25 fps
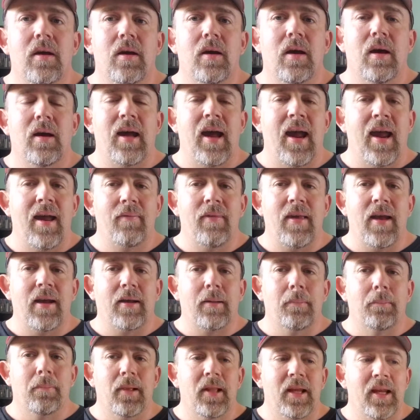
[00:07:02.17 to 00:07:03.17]
I have that
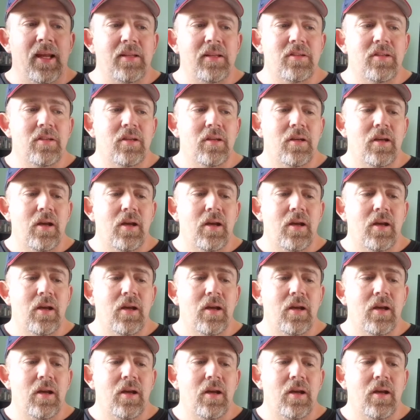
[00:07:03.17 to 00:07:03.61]
complete.